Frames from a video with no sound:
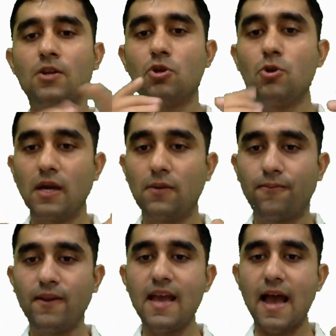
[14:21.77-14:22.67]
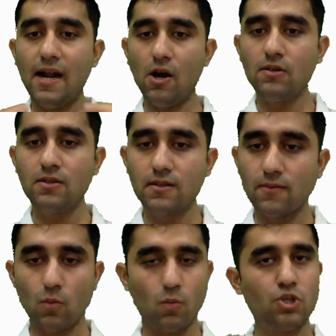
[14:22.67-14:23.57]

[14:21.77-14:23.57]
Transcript: So you get free add-ons,